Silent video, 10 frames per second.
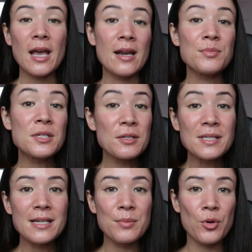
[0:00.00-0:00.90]
And I'm still
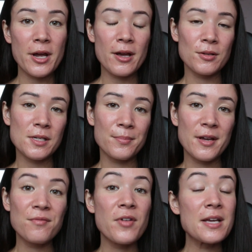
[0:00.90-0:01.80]
seeing breakouts on
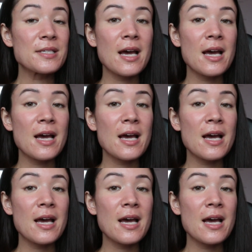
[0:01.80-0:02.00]
my face.